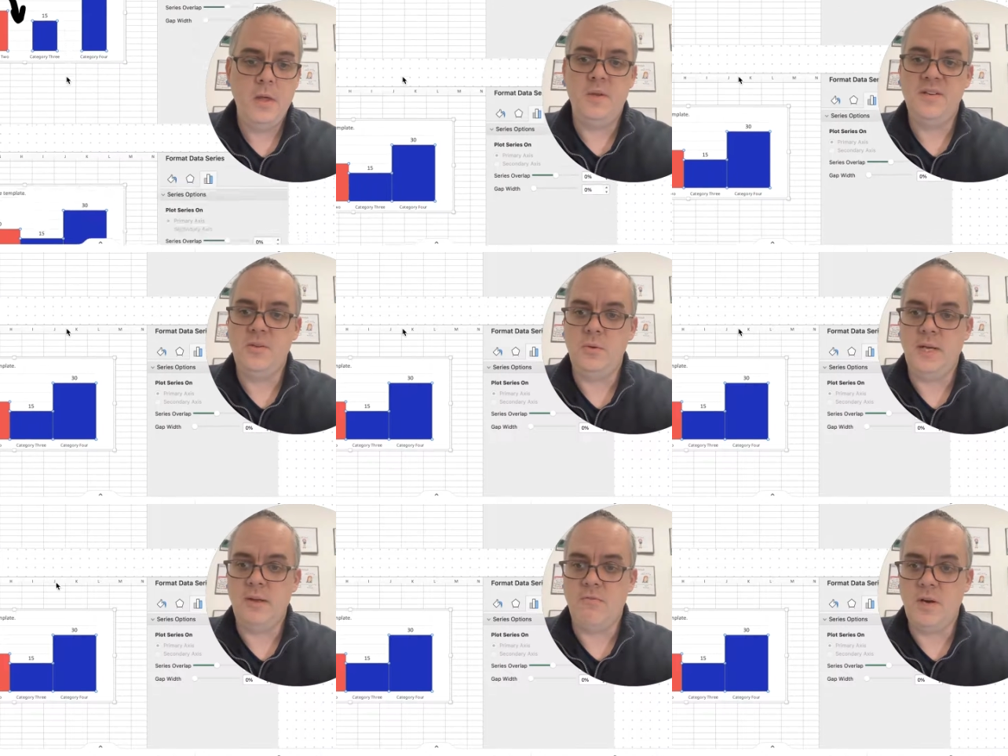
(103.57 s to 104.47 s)
So to
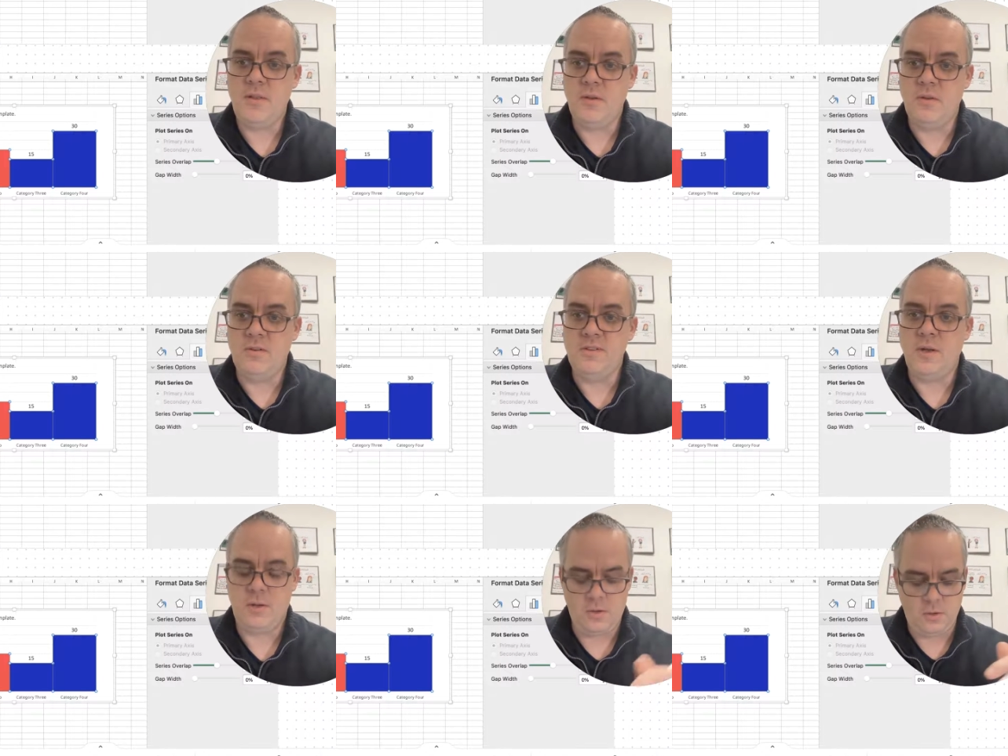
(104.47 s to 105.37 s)
get rid of those,
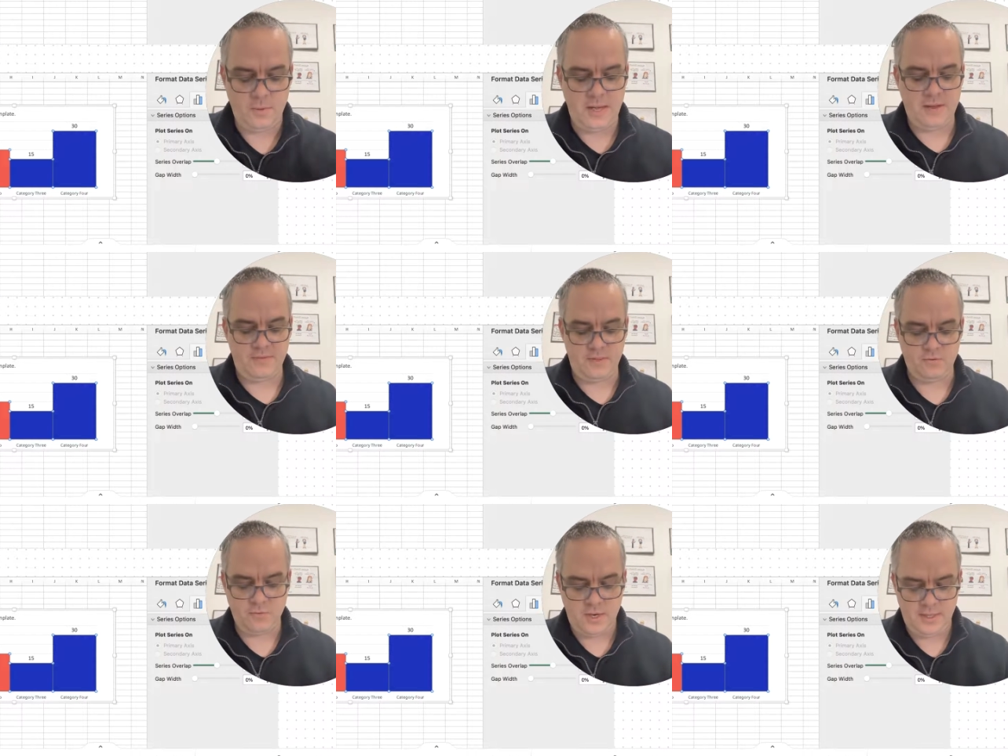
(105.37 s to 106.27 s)
all we have to
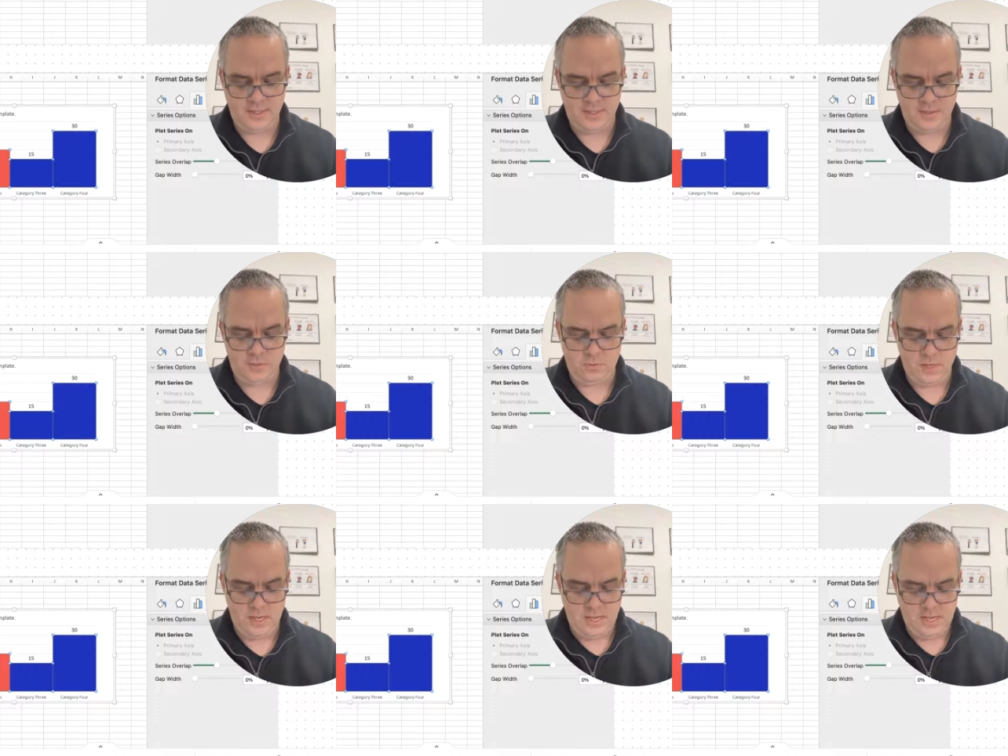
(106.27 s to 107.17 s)
really do
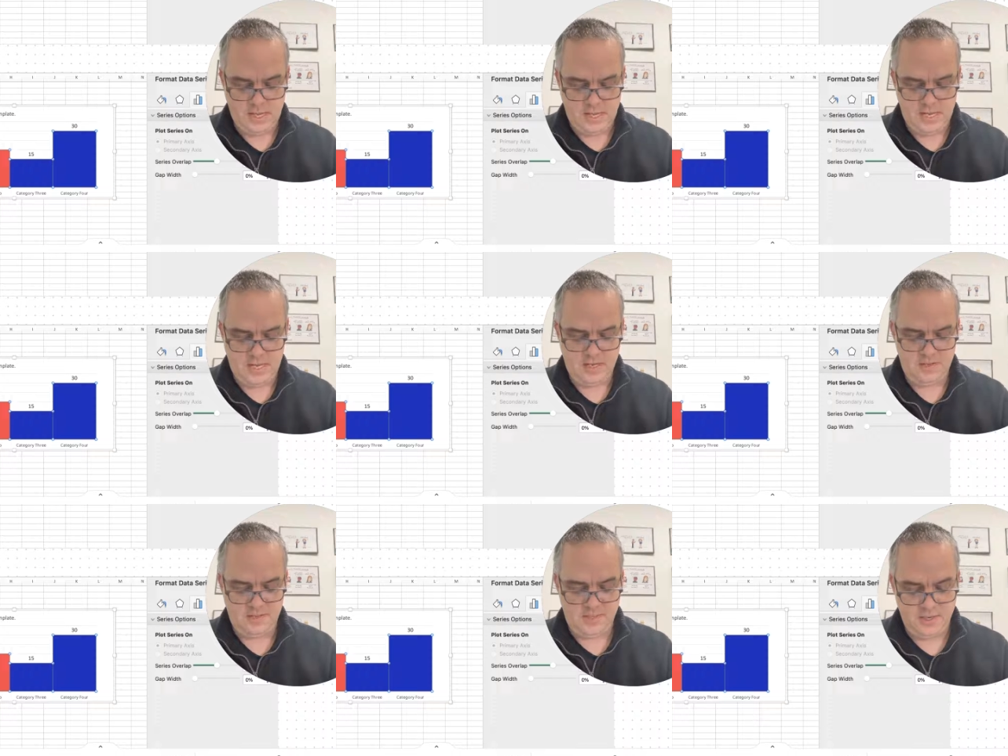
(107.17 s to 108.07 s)

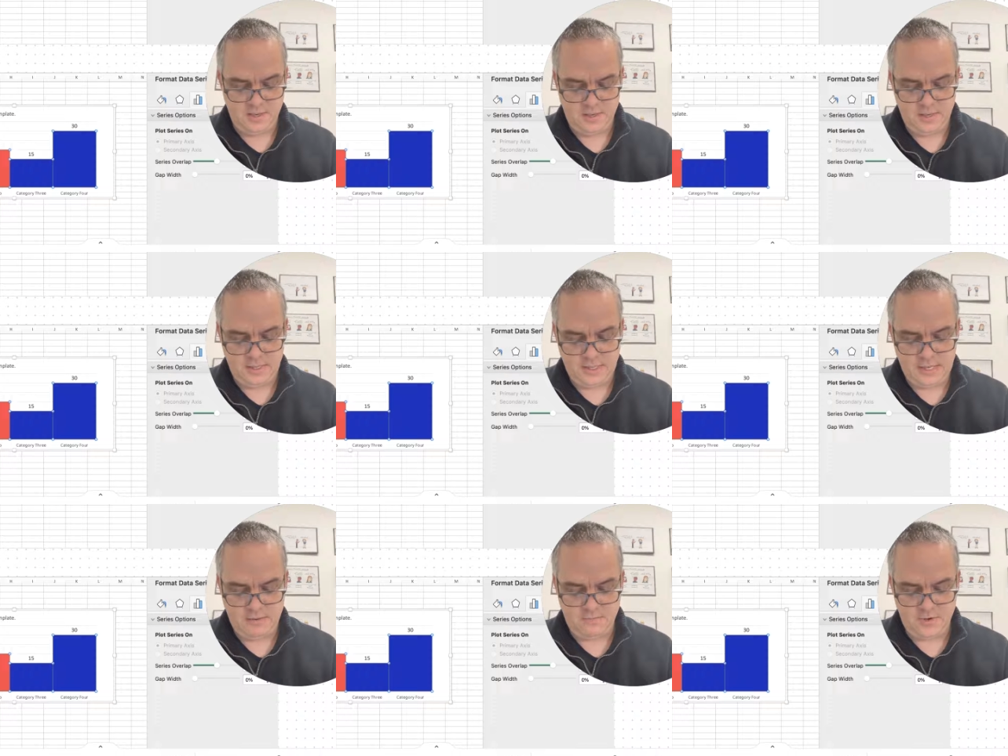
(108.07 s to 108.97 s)
is
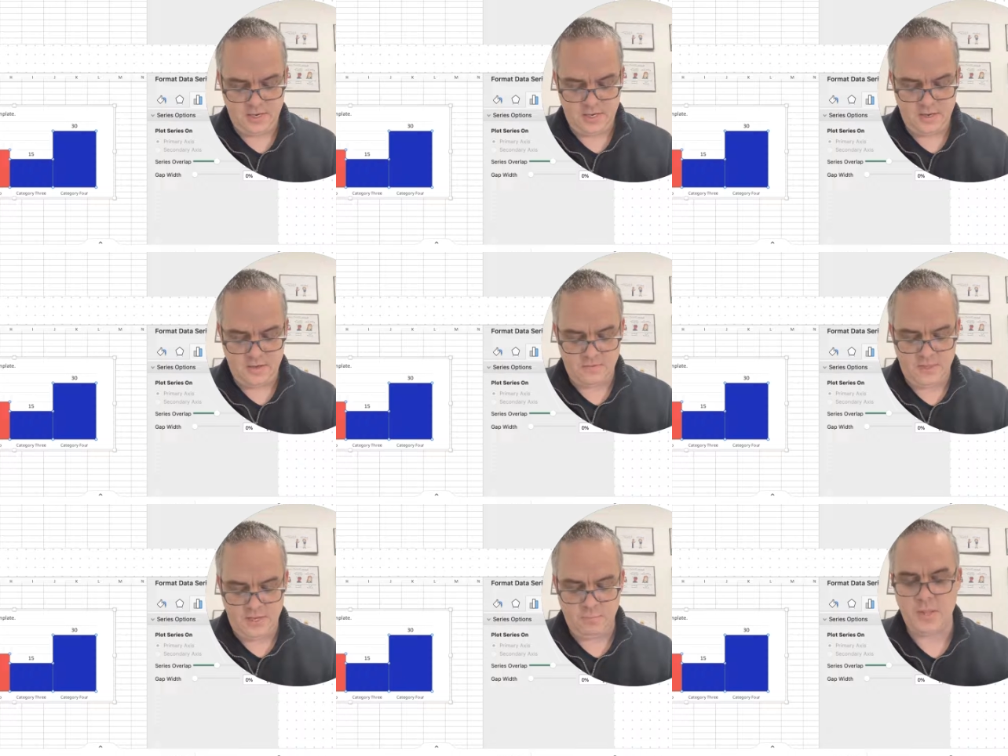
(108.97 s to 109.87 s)
get rid of
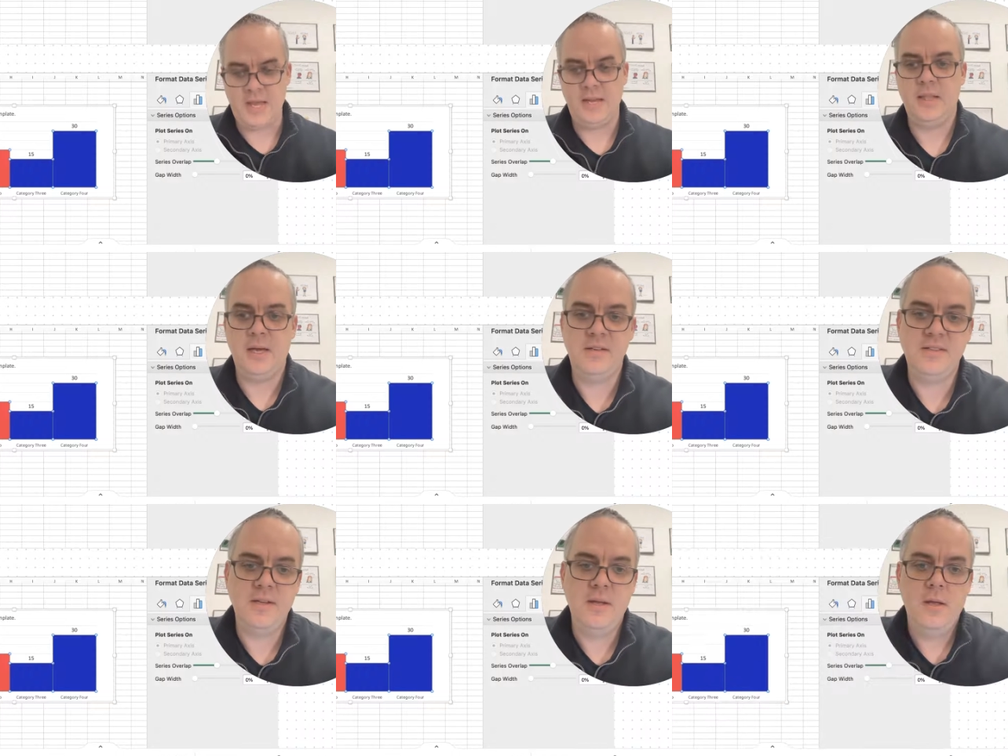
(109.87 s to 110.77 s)
the blank
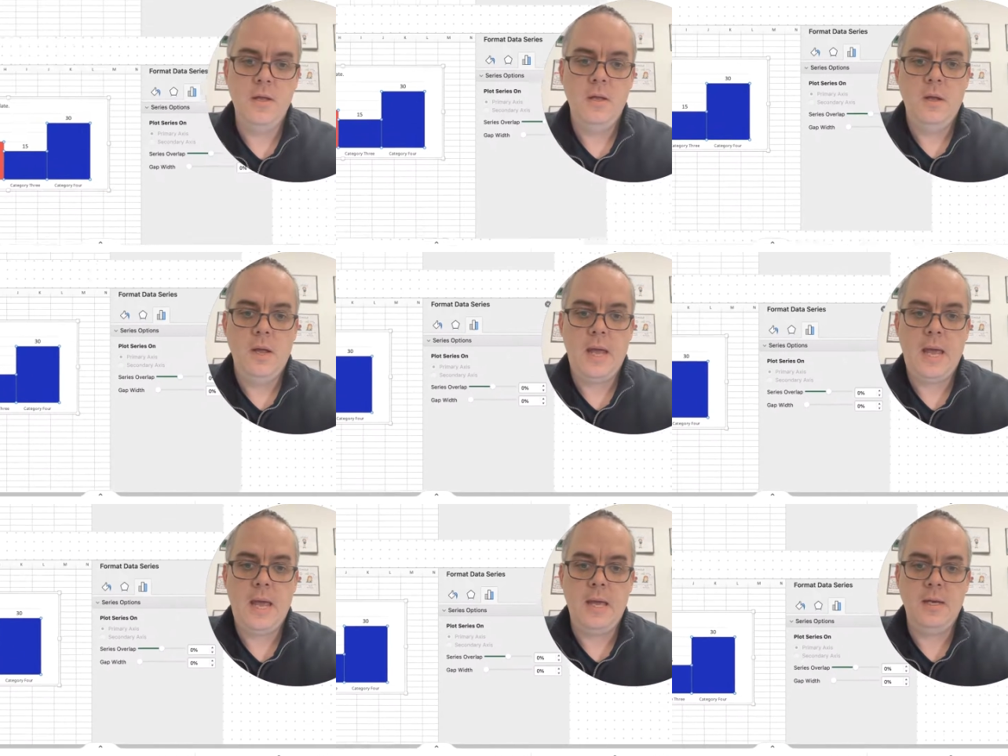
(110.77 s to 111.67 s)
lines.
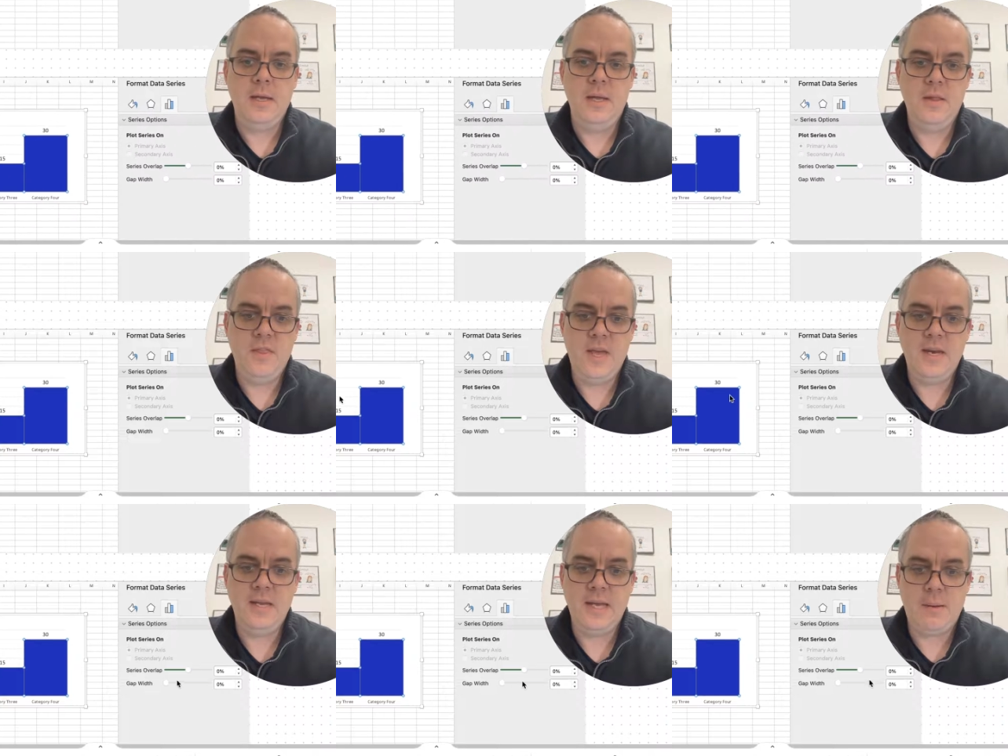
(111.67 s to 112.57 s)
And
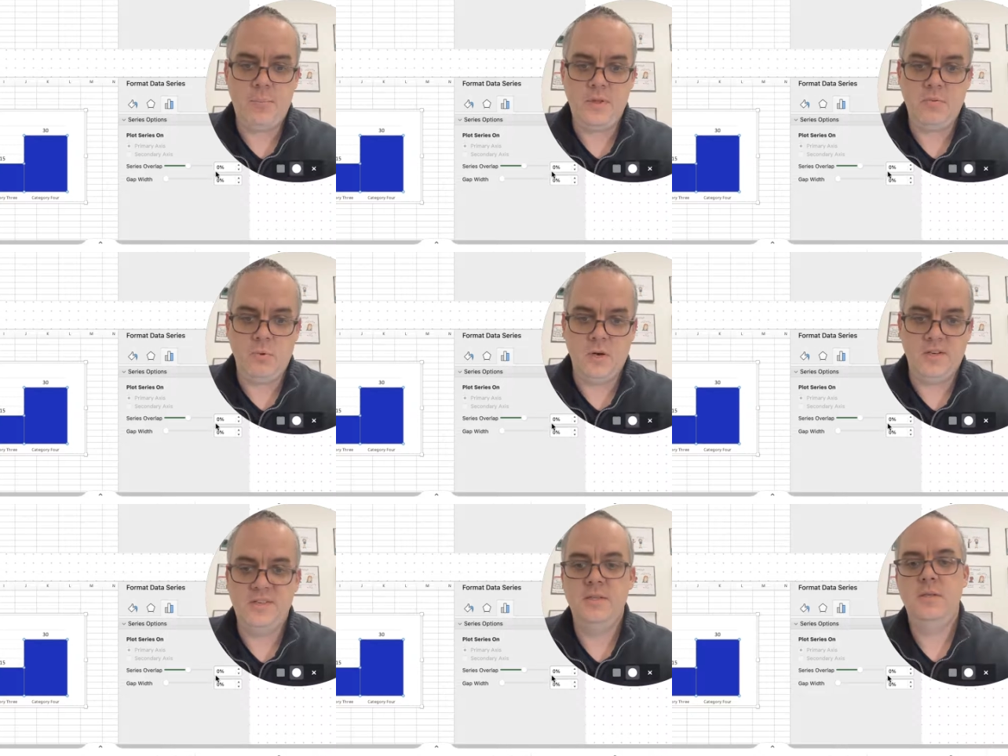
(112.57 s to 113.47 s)
then gap width
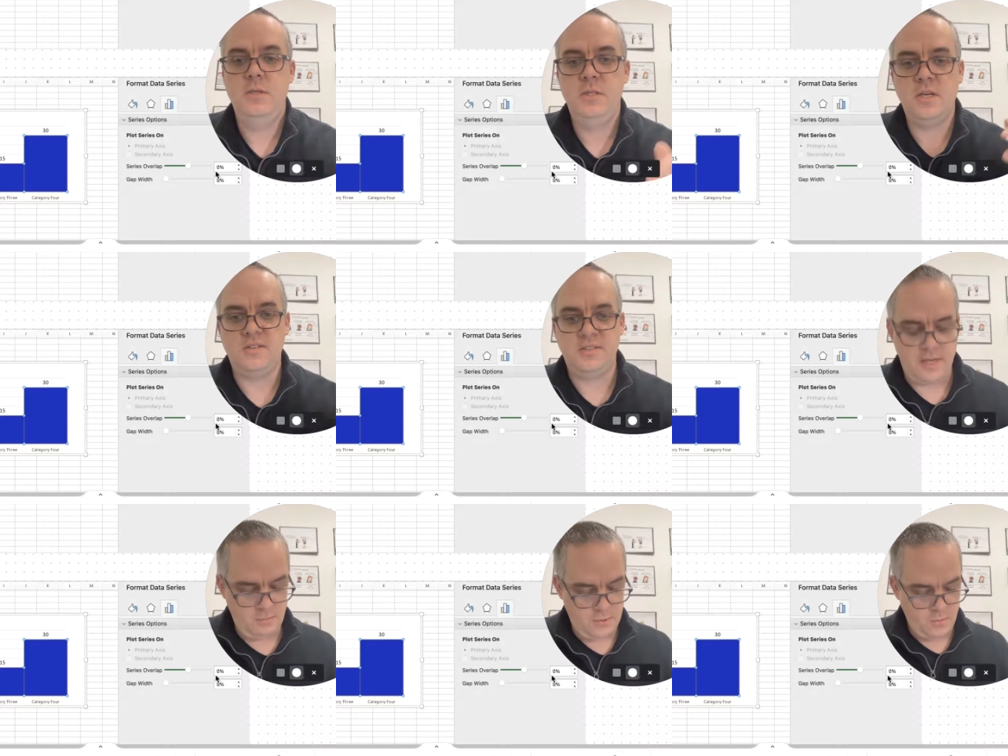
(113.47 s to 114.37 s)
works just
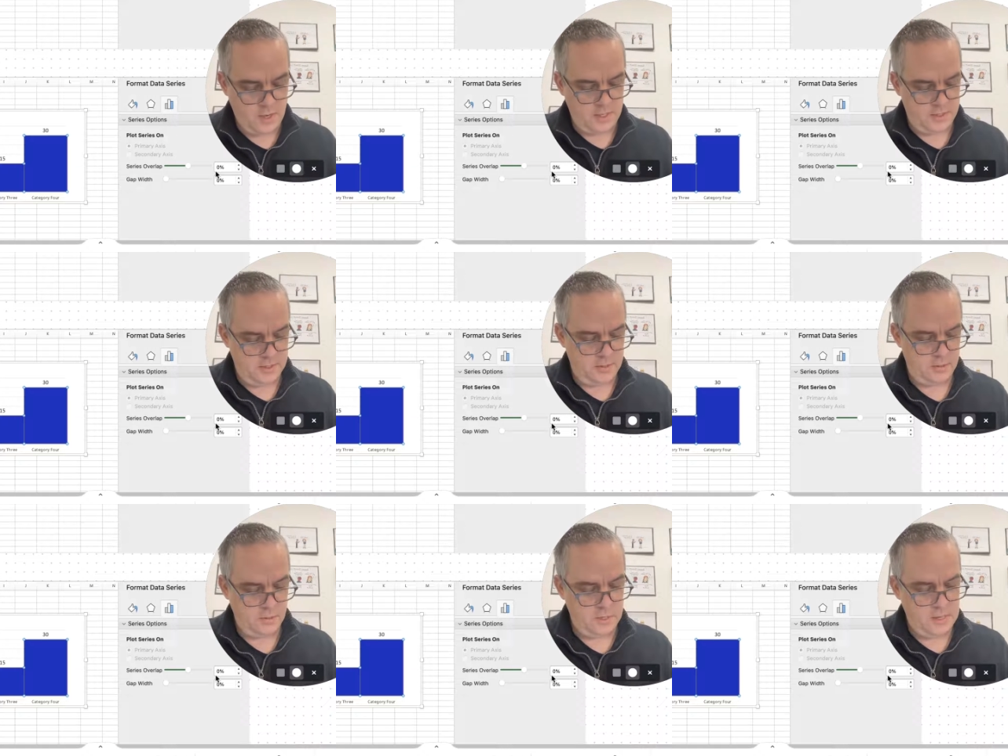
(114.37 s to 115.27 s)
like we want it to.